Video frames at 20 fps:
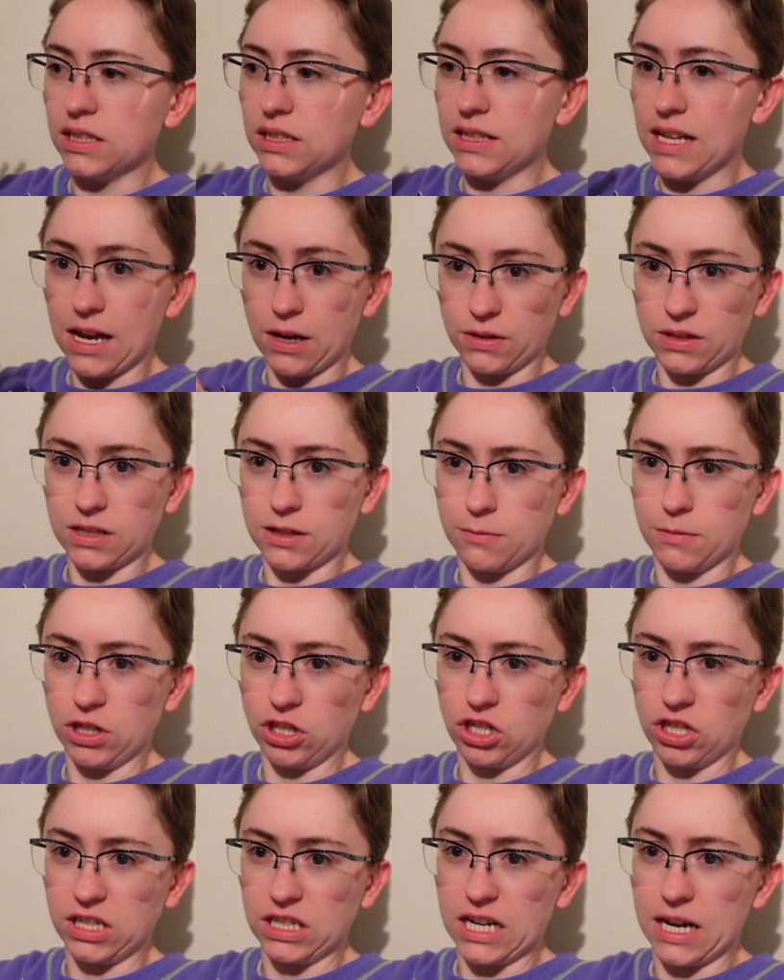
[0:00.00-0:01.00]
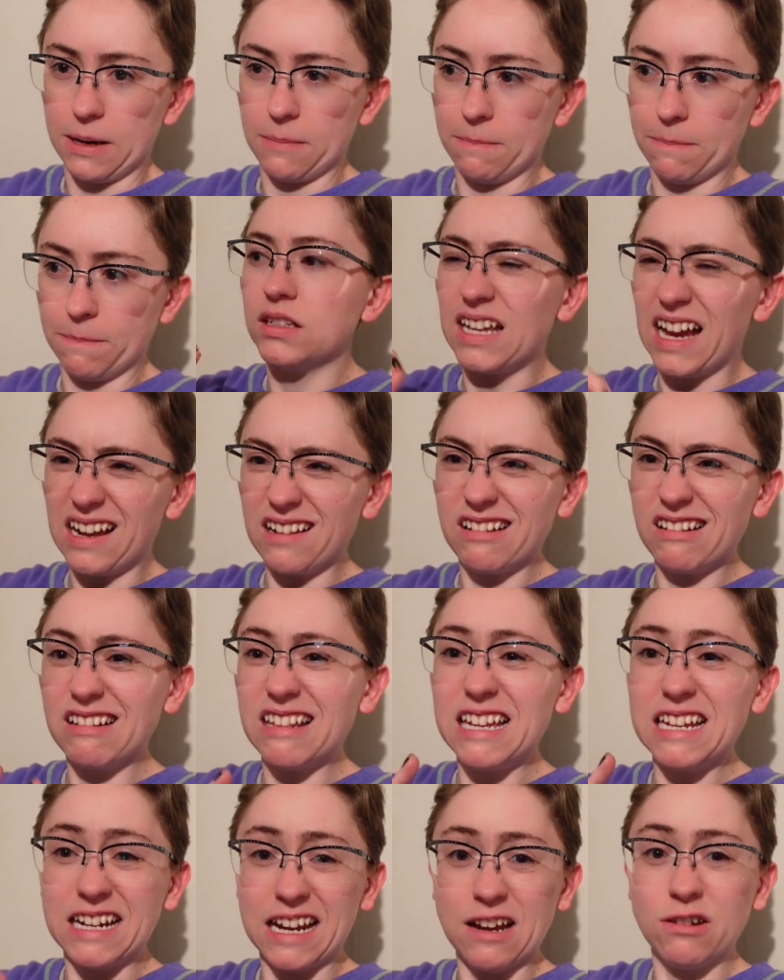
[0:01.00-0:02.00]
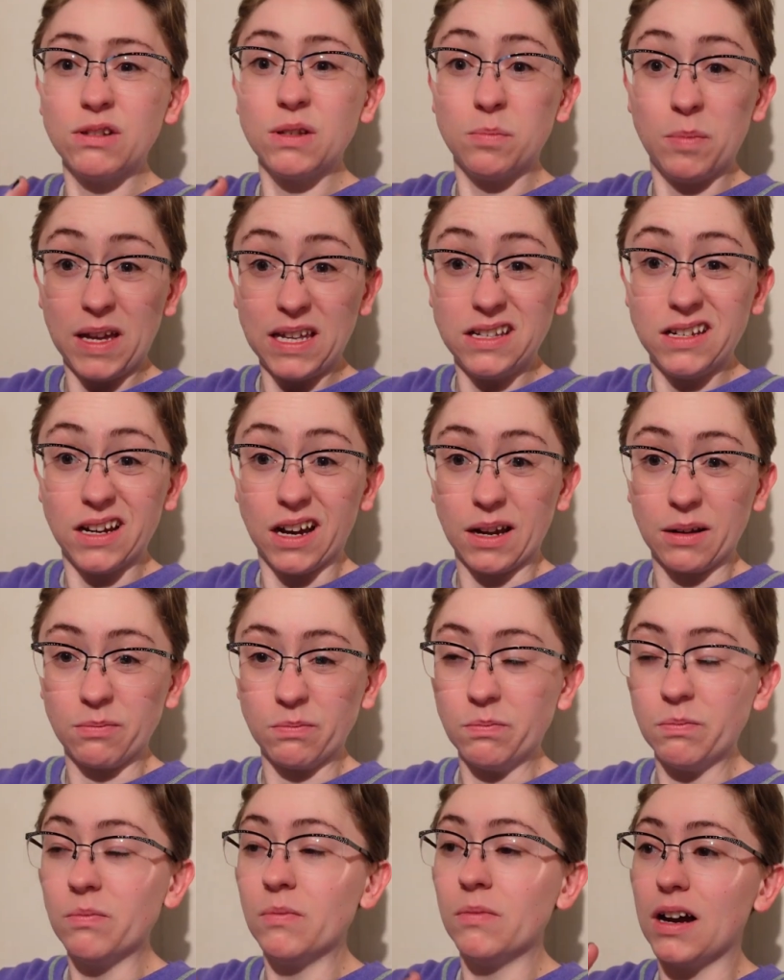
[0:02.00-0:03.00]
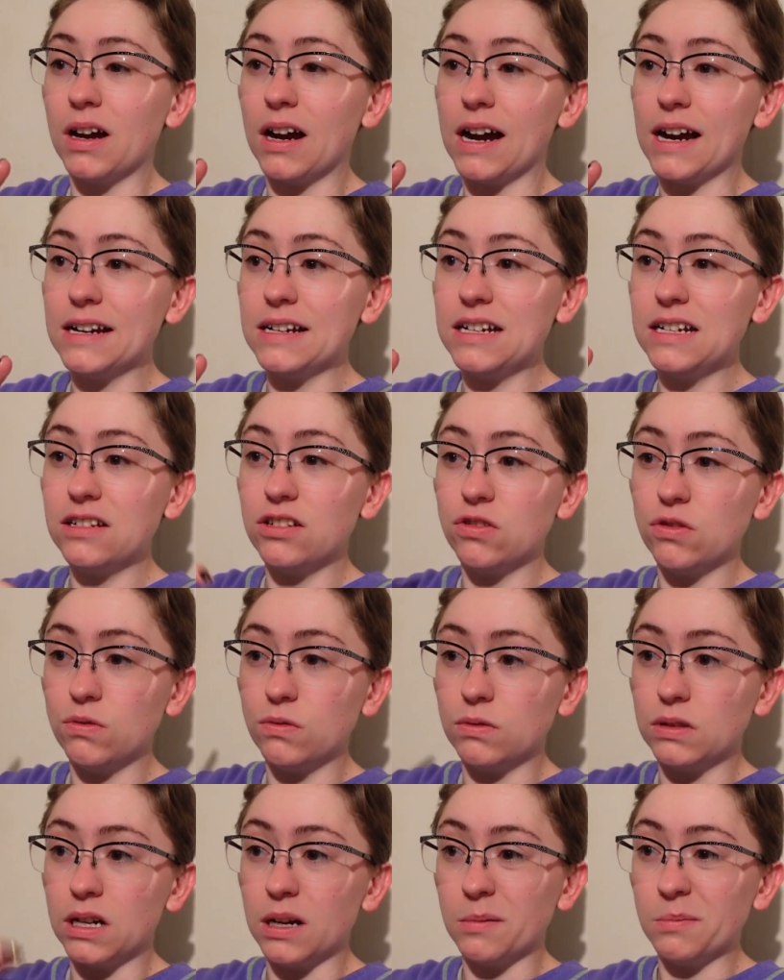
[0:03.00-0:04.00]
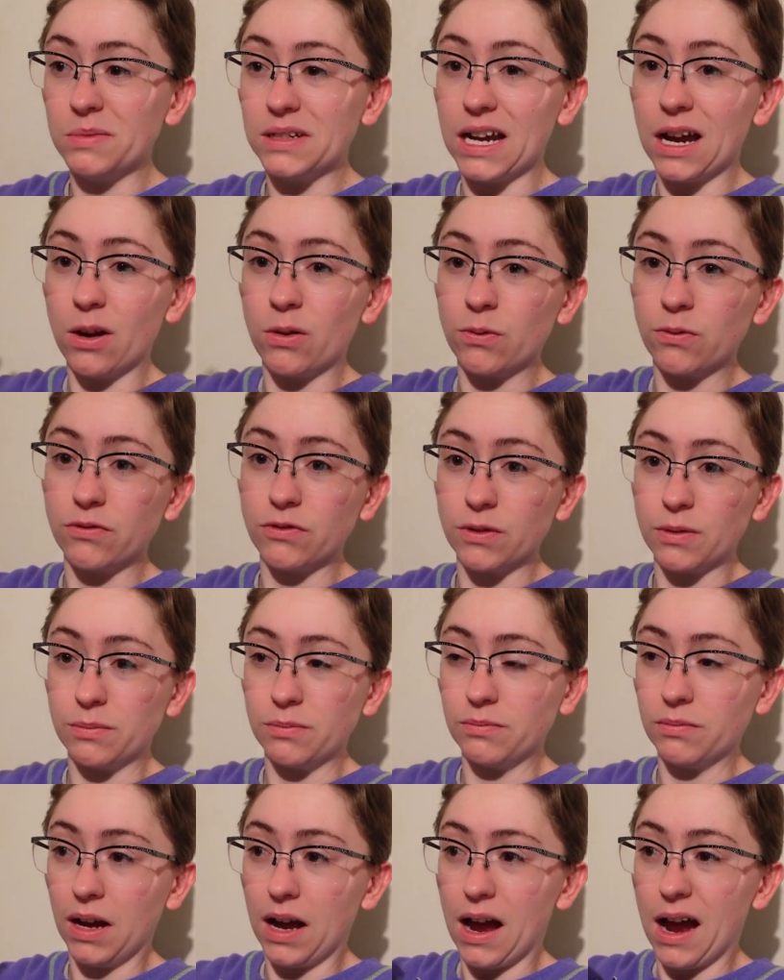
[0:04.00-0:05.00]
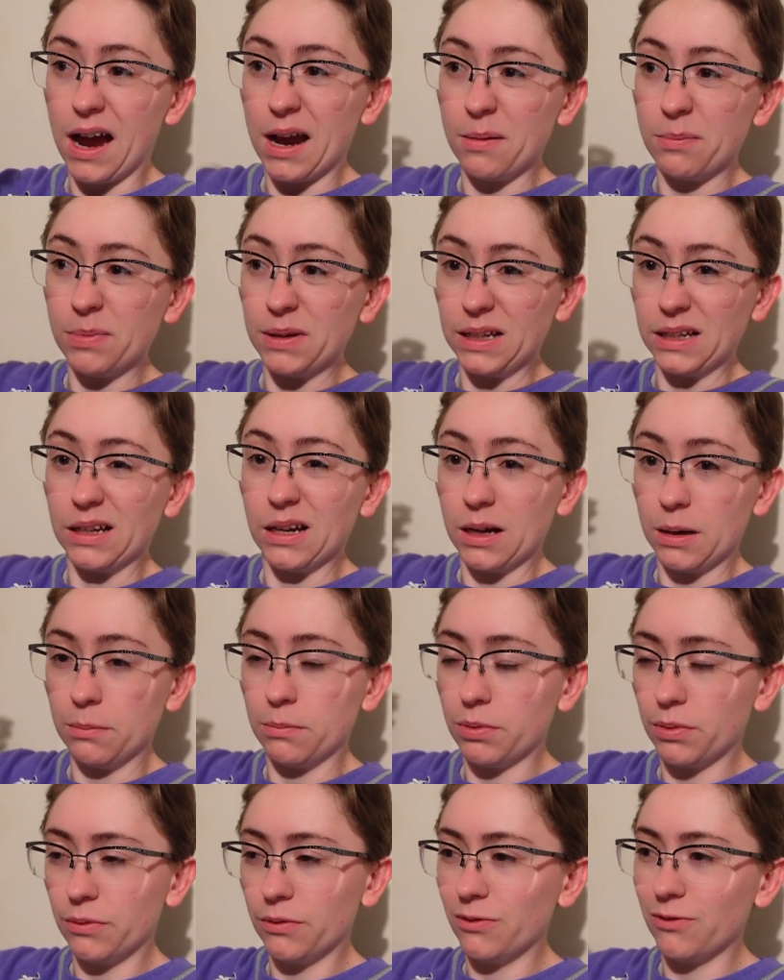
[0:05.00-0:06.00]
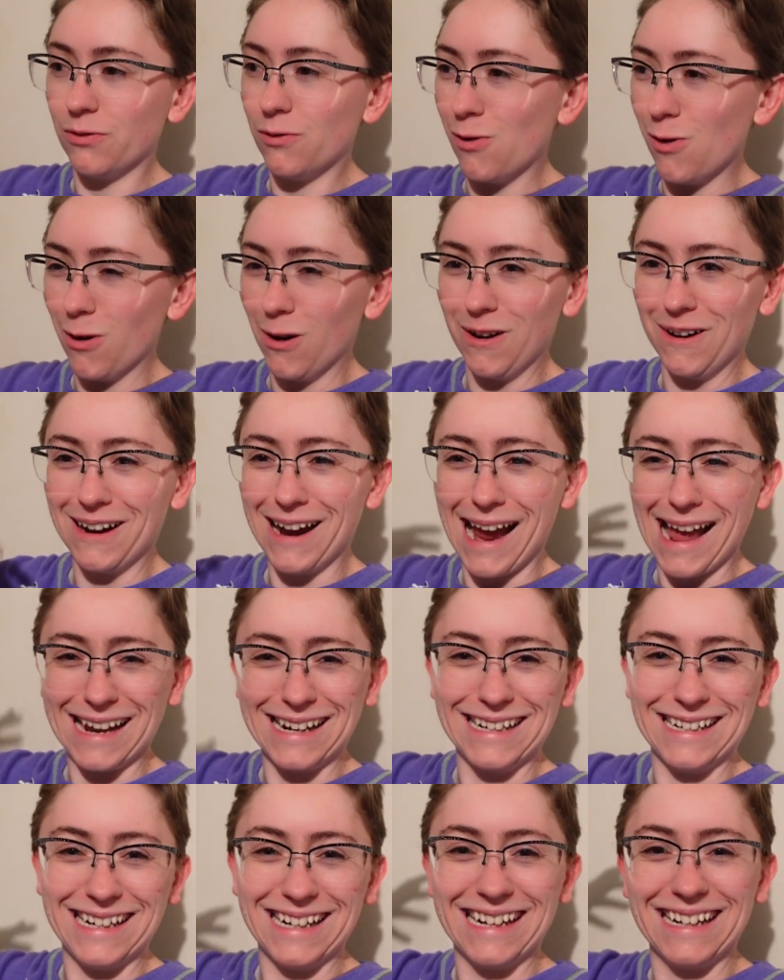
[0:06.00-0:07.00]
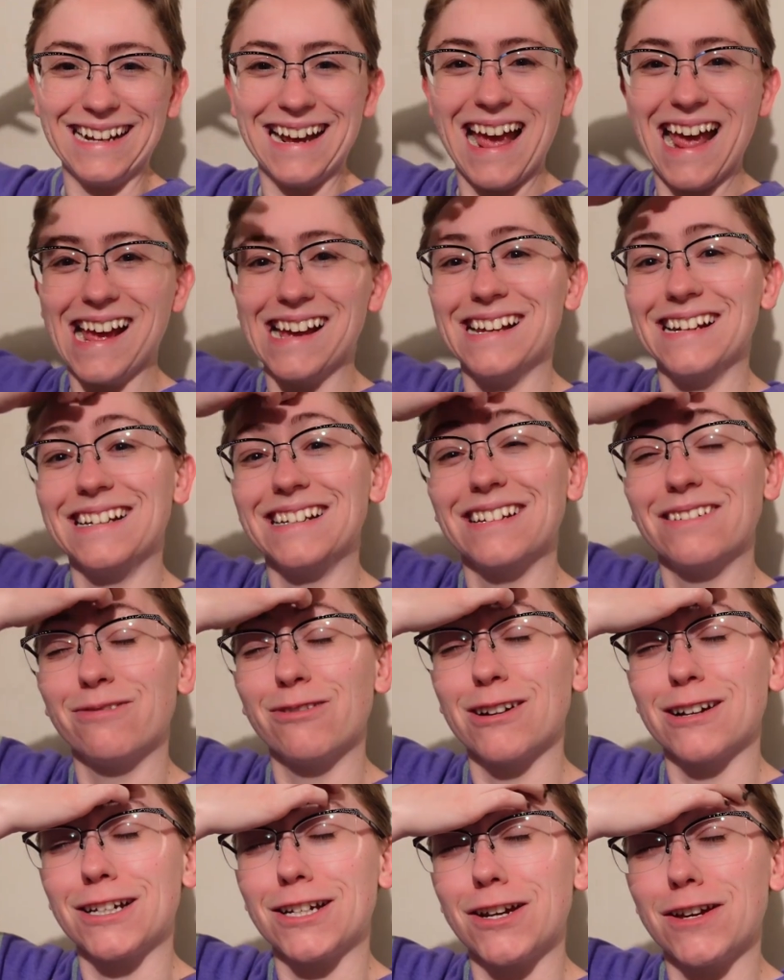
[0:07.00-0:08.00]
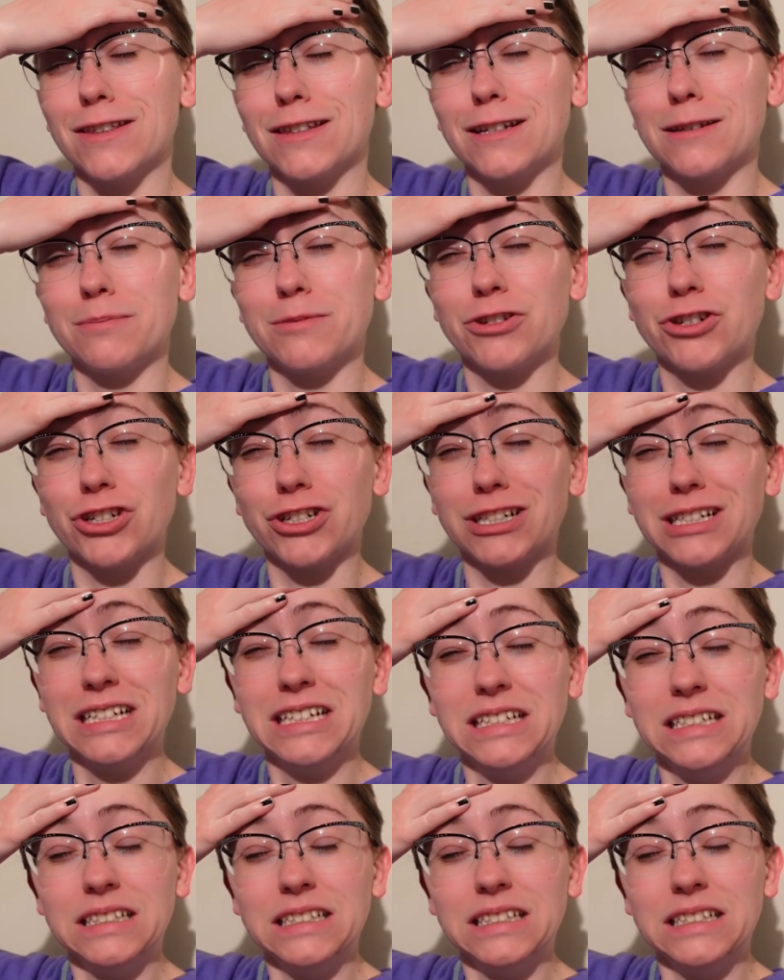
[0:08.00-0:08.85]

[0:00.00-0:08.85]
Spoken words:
Now it's commission time. Technically now it's bedtime. I need to come down from hyping up for editing and working on the commission.